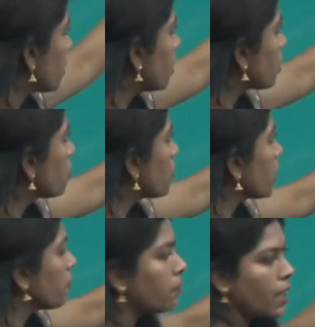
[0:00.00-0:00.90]

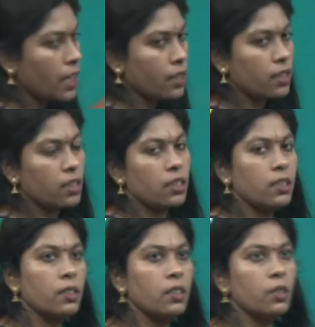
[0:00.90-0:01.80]
including man.
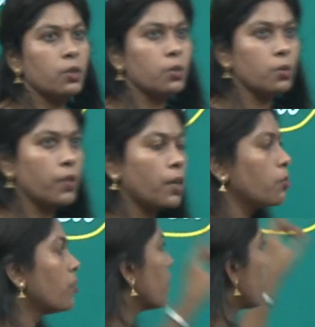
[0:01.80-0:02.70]
So, we are moving